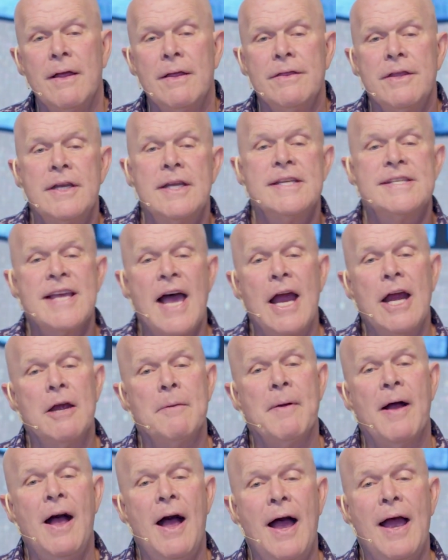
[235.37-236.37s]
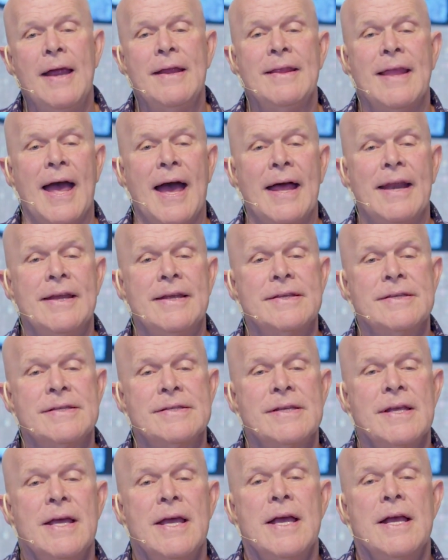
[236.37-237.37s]
The desire behind that
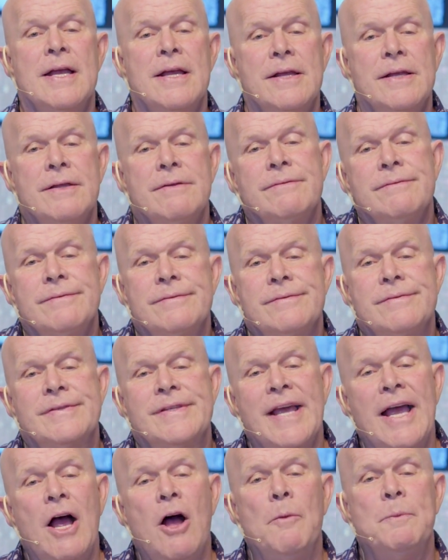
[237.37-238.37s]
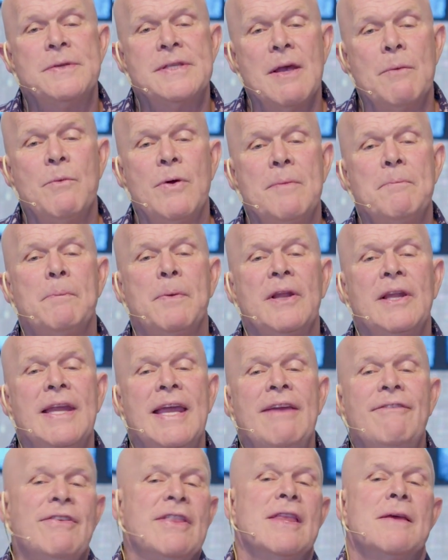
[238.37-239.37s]
is to help someone
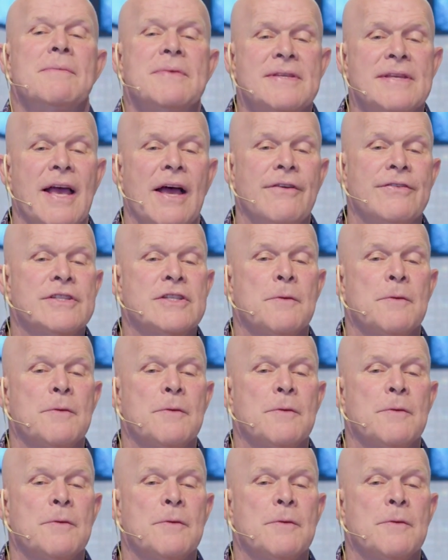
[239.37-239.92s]
believe in themselves,